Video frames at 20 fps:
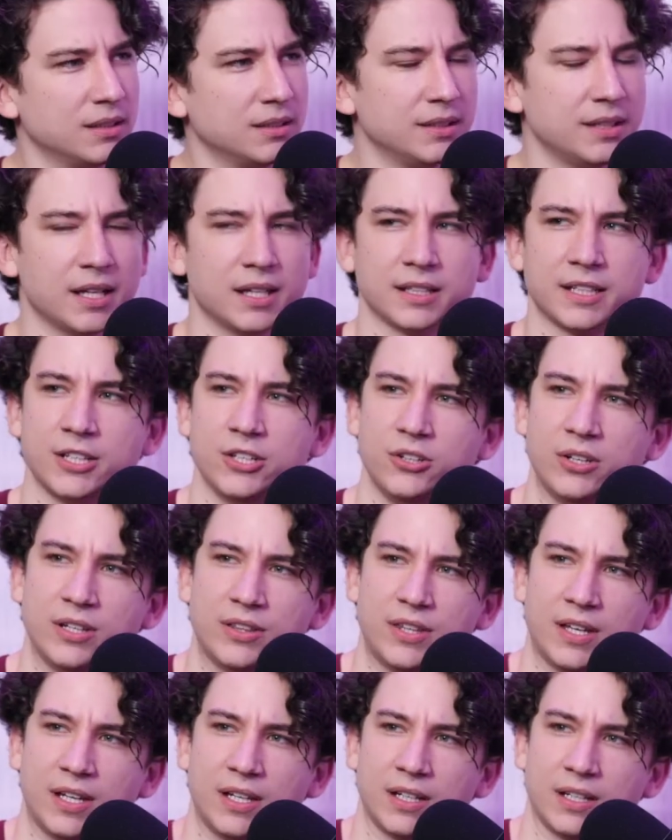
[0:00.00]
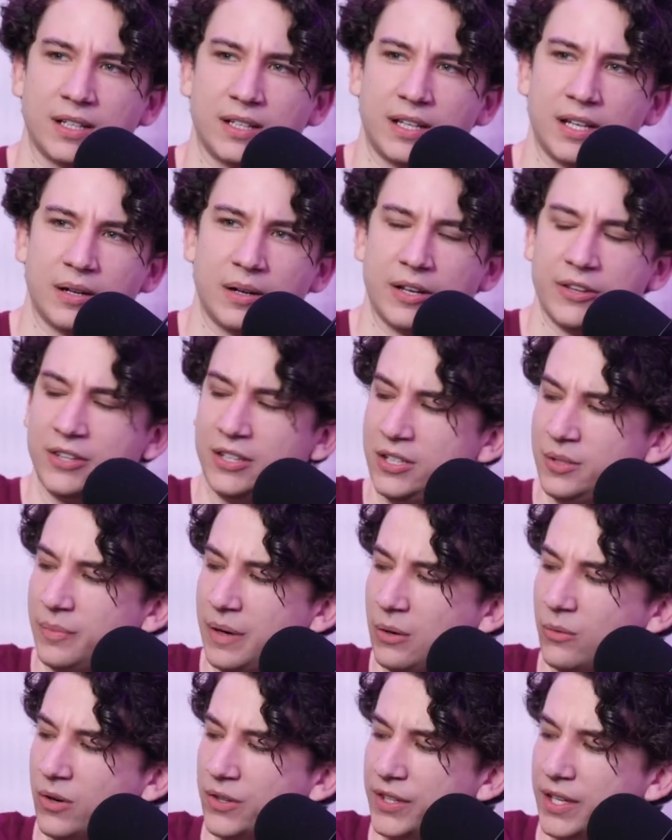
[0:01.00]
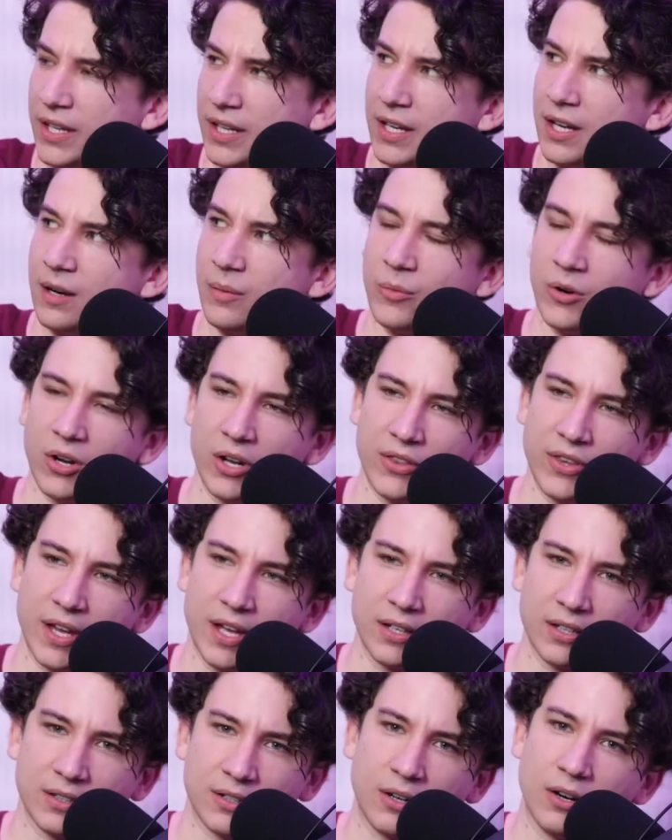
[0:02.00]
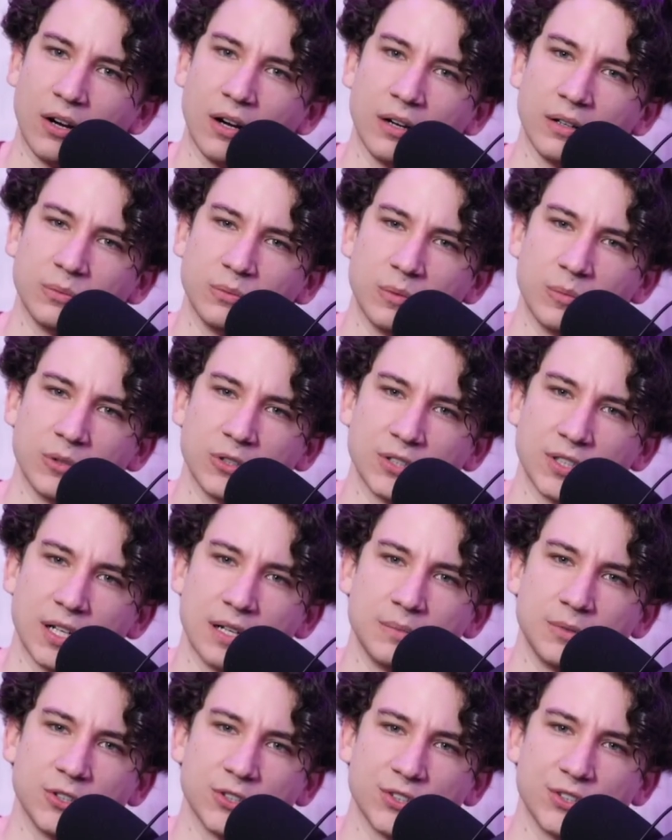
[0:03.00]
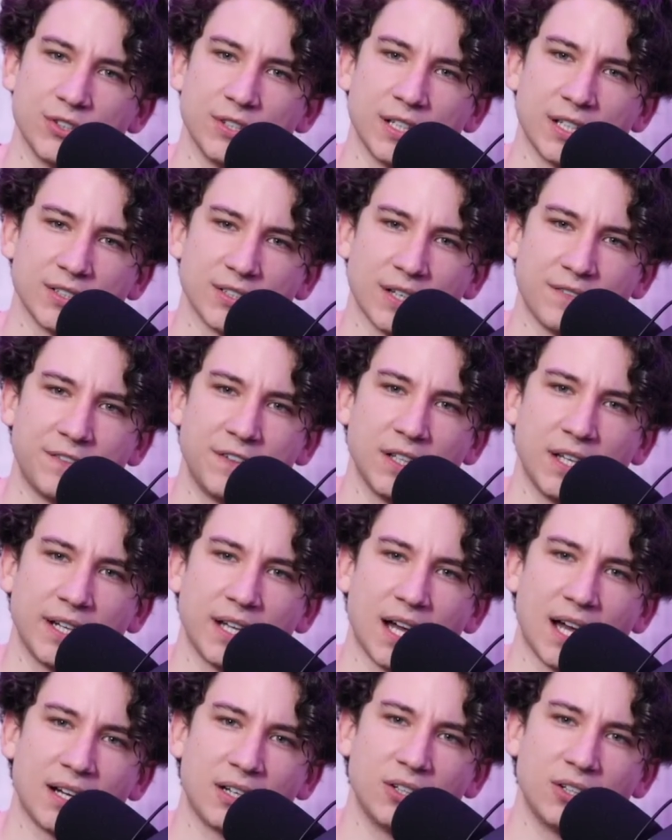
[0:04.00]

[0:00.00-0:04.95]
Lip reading: Yeah, can you get that? I think you might want that camera on that car one more time just to see, because I feel like I